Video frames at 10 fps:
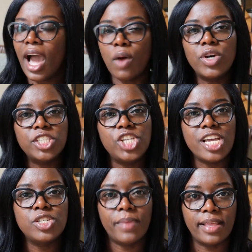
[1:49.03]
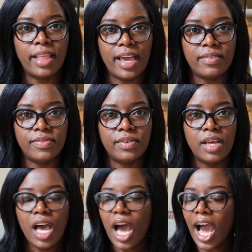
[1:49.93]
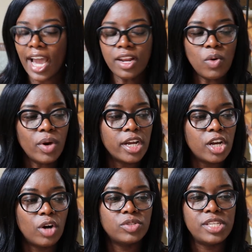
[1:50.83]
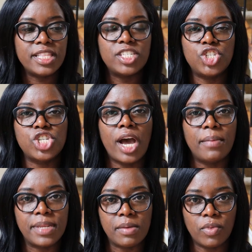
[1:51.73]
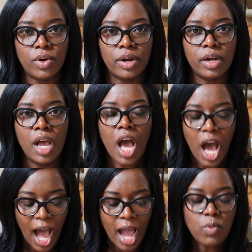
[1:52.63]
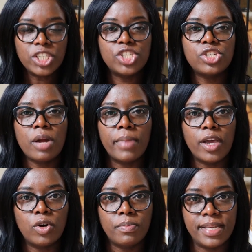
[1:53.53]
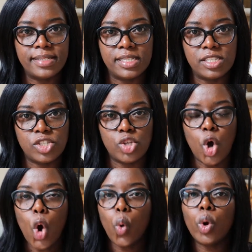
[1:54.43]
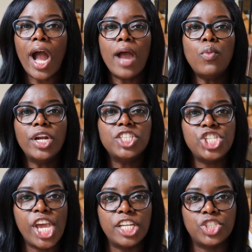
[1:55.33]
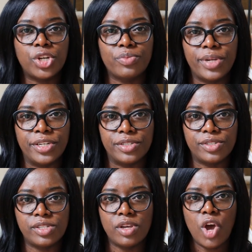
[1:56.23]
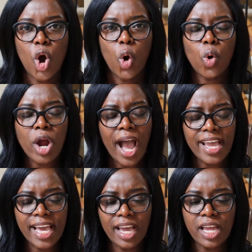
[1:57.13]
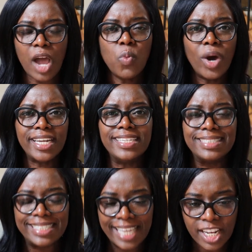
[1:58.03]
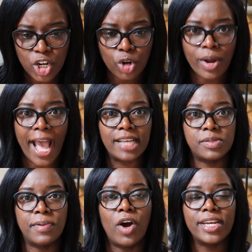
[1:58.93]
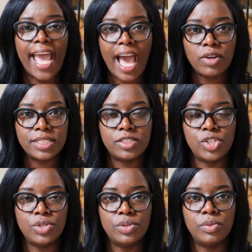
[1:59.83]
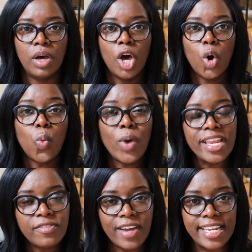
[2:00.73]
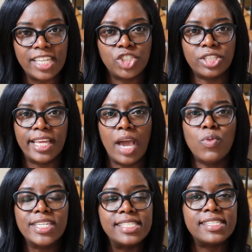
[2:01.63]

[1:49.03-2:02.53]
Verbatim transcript: I wanna change my life. I don't wanna go to this job anymore. I wanna start my own business or I wanna change careers or I, I wanna get a grasp on how to, to win financially. I wanna